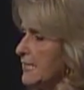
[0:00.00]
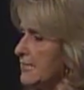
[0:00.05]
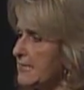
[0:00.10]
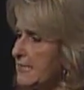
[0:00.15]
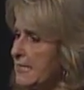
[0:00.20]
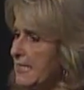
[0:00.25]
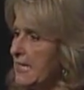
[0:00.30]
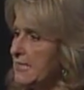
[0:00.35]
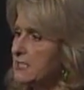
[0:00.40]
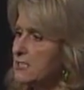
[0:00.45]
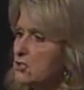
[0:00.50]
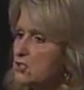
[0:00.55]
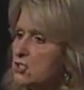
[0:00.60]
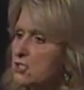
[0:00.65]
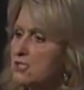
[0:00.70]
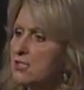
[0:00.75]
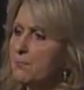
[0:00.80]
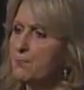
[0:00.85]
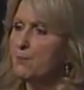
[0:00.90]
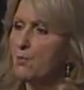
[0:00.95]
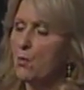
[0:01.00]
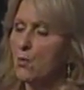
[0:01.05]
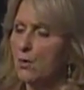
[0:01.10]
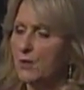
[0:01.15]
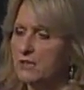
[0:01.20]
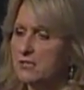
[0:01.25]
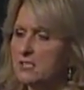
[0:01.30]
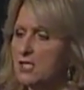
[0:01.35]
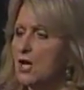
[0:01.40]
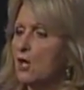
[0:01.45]
Get it to the
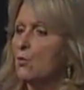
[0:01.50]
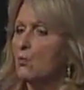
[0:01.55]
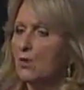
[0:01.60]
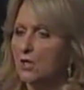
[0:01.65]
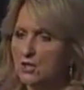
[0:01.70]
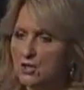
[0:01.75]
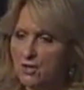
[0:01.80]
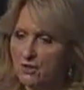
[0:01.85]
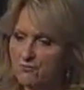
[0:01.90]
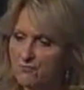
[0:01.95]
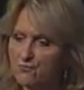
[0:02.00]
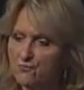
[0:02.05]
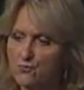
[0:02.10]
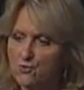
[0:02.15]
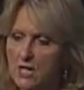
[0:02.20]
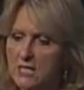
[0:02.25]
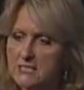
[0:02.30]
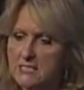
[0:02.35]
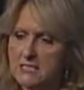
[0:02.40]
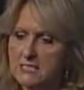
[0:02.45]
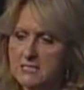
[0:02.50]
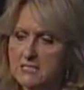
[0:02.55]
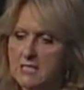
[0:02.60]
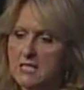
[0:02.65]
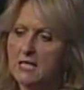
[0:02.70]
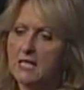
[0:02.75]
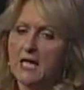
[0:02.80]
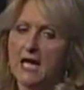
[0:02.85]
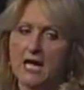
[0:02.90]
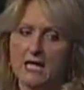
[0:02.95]
point where you front it
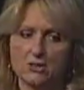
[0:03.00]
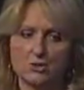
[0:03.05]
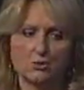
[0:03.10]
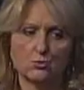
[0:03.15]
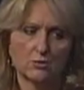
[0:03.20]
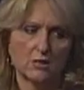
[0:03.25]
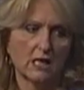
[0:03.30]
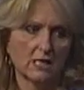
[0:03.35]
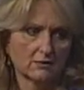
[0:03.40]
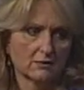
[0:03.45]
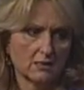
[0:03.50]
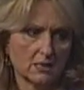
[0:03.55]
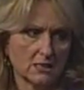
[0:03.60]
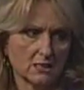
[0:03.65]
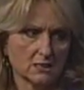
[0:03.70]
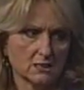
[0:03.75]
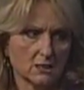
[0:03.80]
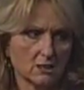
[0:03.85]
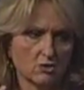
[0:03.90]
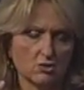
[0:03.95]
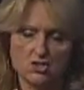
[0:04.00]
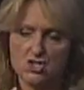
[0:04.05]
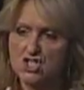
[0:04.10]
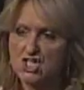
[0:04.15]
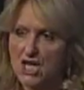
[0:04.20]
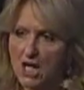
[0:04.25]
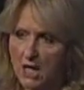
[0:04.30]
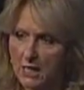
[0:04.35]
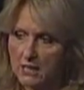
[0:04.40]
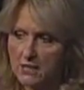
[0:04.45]
and you get things that are
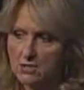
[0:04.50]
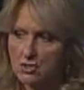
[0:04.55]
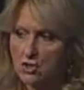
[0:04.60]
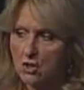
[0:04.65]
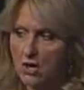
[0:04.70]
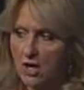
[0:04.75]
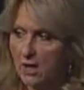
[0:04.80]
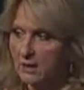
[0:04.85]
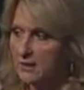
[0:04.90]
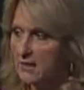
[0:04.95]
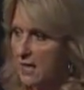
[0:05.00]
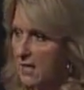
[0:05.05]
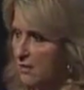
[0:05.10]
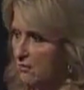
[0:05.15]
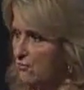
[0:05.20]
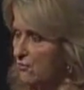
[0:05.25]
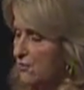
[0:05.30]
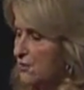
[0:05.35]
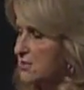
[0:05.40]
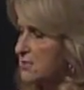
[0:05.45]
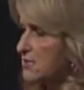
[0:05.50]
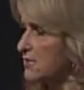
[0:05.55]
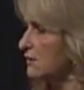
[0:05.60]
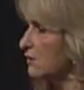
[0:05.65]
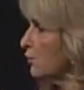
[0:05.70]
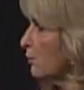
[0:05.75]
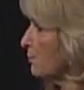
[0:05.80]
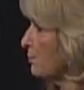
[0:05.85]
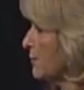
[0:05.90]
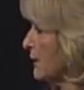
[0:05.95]
tight on every
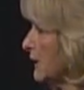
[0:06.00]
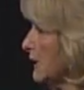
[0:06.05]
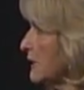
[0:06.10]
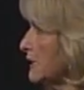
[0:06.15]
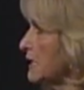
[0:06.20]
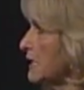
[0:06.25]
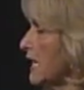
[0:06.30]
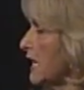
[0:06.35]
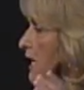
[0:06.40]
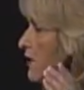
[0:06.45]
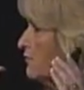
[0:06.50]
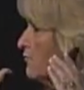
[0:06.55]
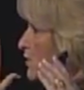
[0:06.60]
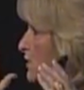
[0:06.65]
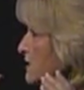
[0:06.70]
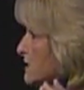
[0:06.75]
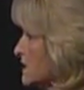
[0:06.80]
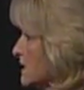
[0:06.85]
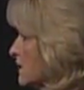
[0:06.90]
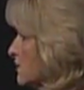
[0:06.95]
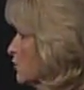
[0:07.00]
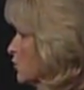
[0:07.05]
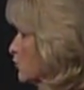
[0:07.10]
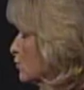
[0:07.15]
single pin, every single